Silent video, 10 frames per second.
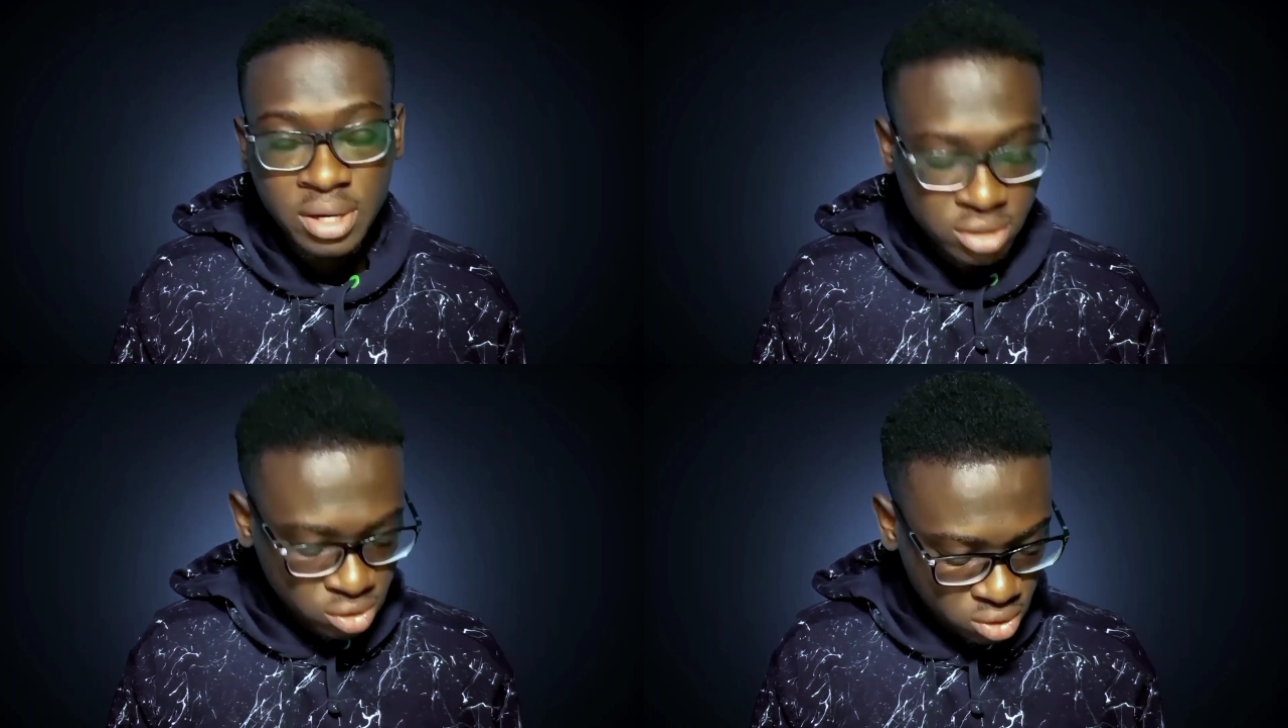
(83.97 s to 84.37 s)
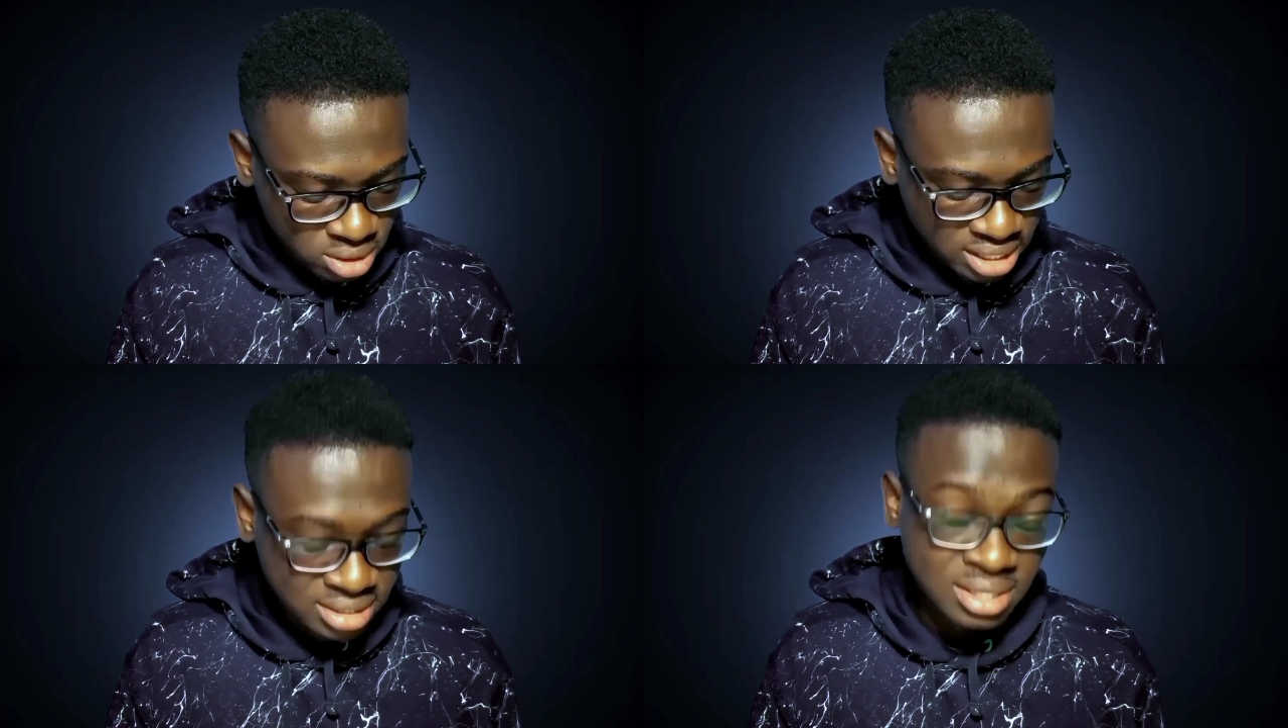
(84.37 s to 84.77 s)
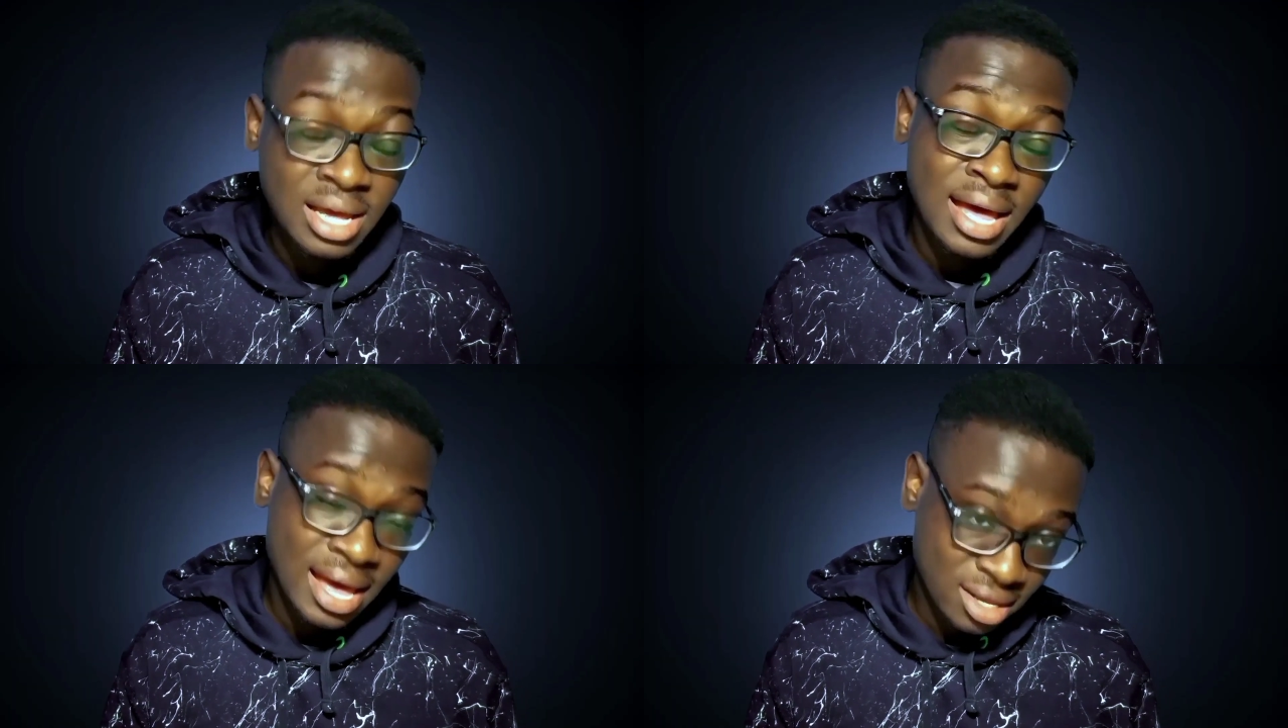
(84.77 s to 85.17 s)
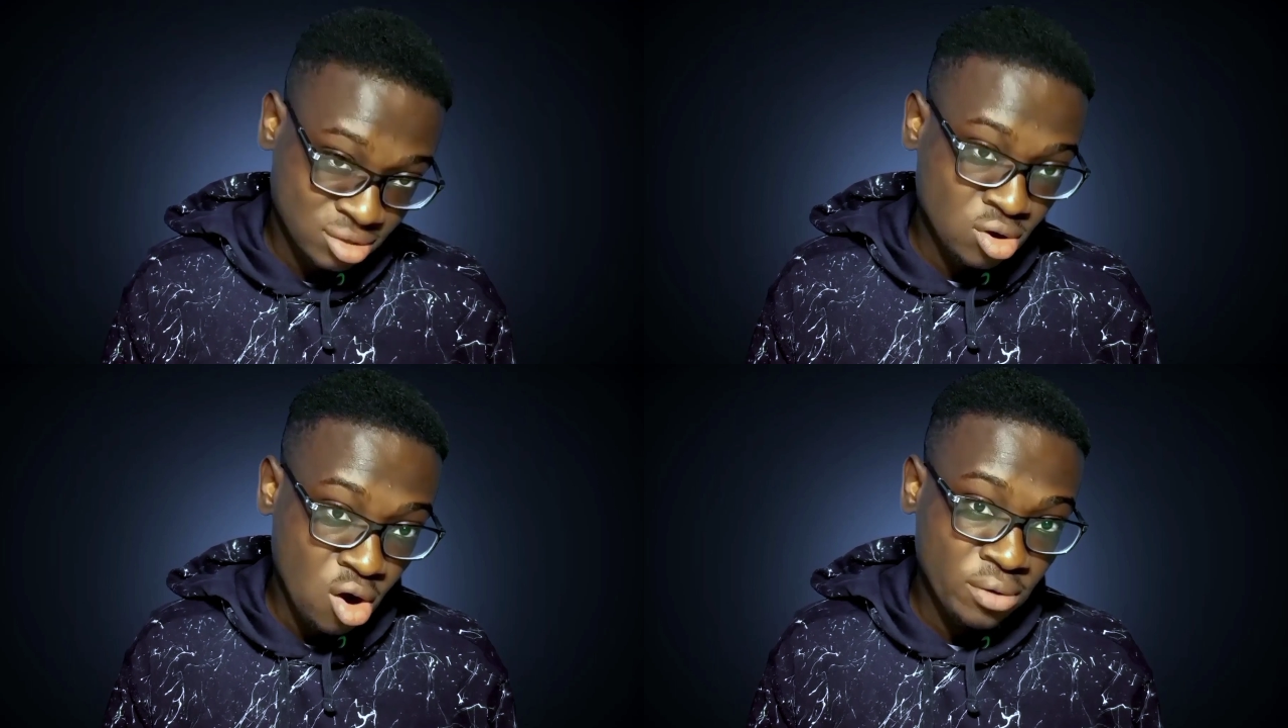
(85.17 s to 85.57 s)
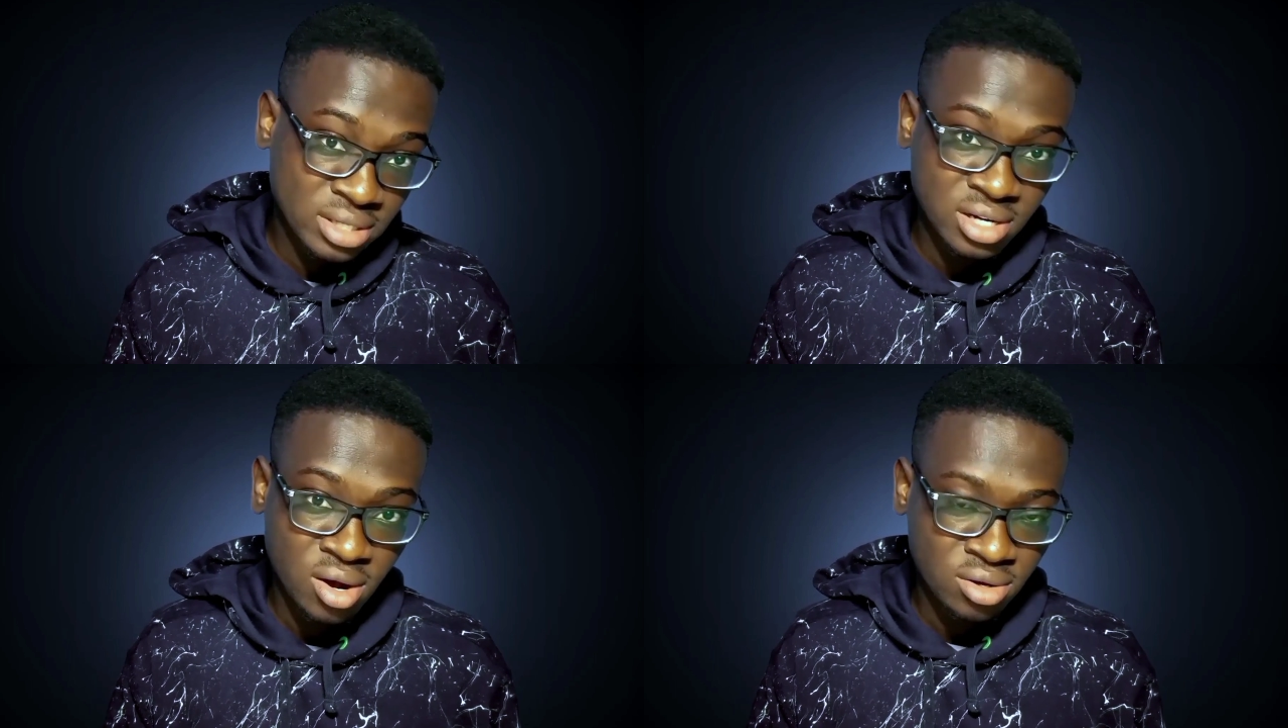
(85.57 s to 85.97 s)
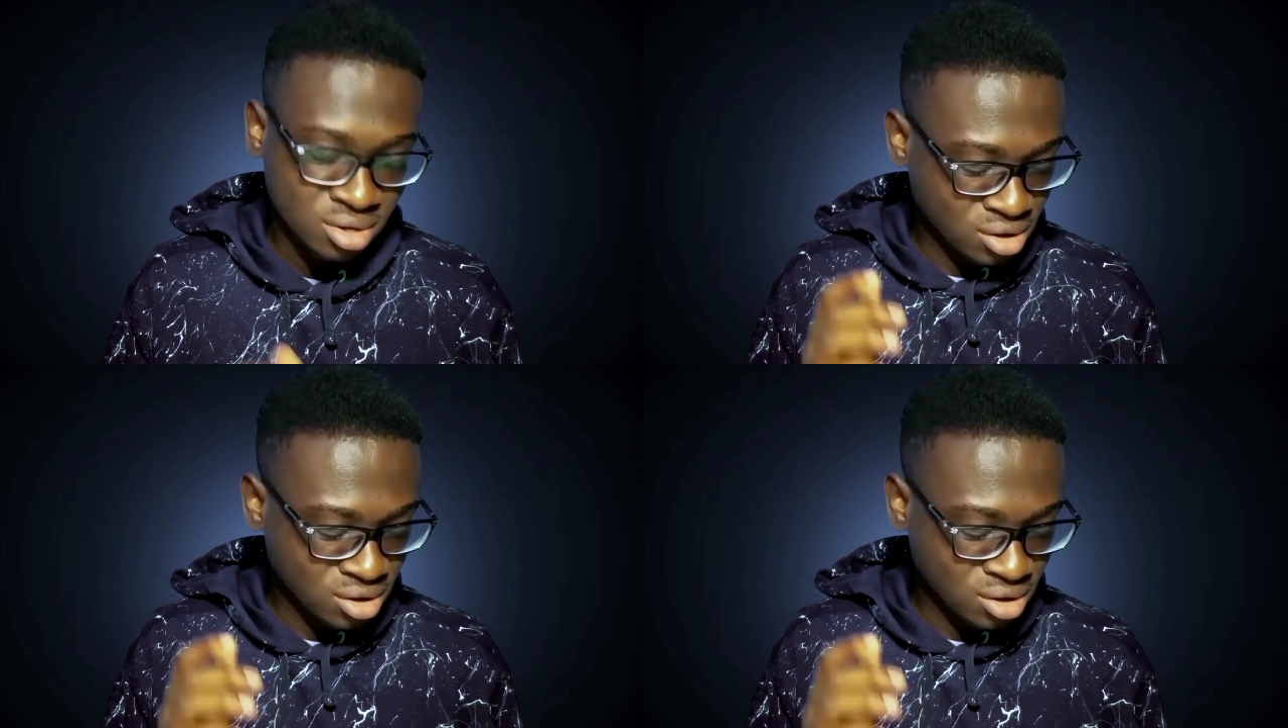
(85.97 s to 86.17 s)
please note that it's not original